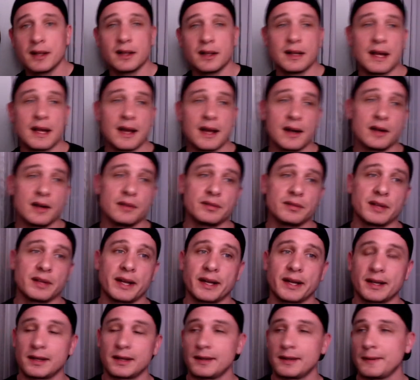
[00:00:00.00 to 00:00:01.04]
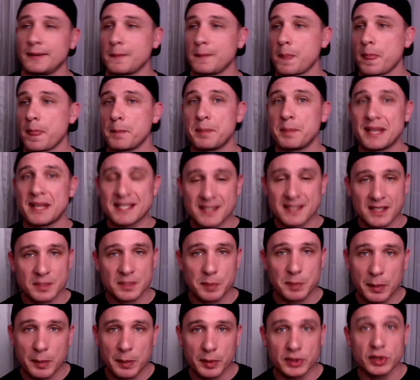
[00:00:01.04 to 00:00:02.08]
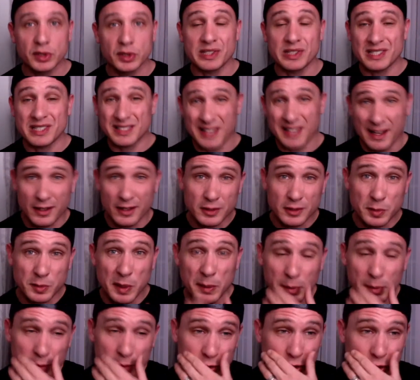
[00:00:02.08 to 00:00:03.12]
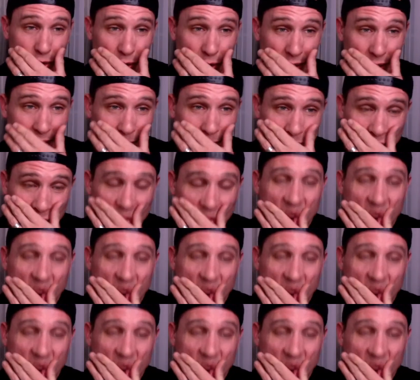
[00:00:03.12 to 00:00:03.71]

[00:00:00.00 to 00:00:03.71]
A lot of like business people do it. Sales people do it,